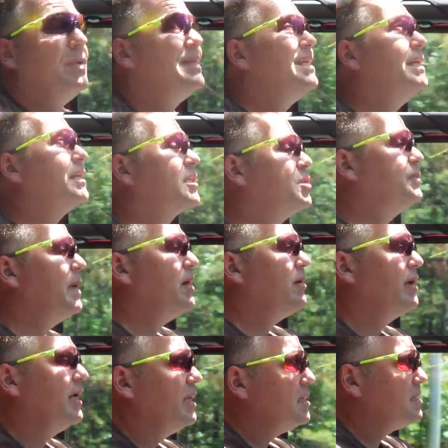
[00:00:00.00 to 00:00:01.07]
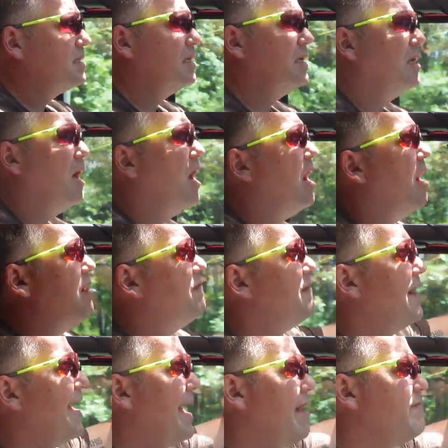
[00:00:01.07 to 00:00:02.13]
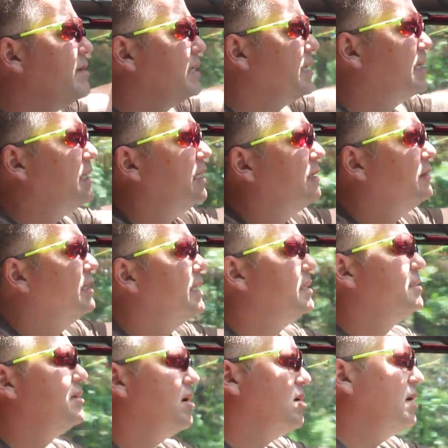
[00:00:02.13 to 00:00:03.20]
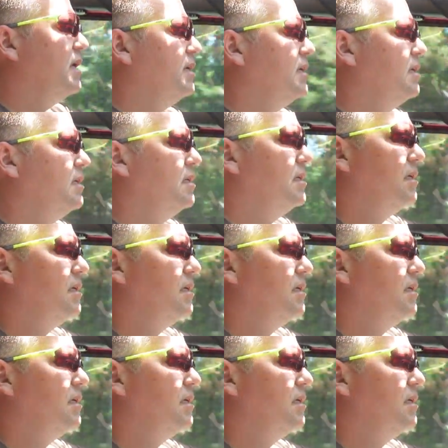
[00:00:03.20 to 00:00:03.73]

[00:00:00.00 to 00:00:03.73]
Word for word: But the experience of having the Clearlidz on